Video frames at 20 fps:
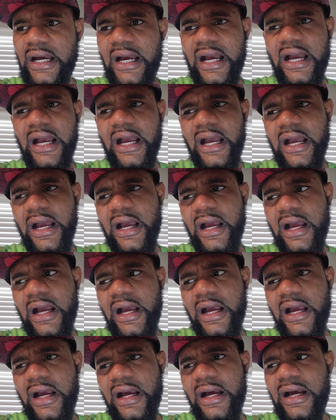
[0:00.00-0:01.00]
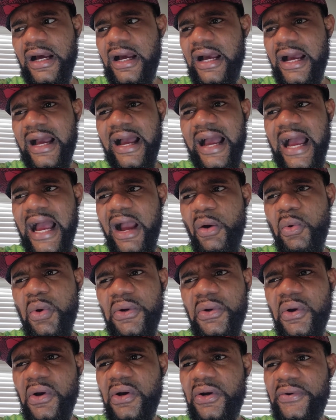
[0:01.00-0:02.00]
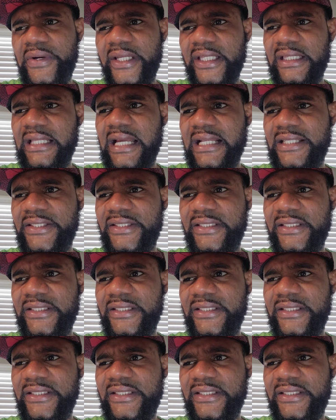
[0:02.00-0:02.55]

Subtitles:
I want to correct that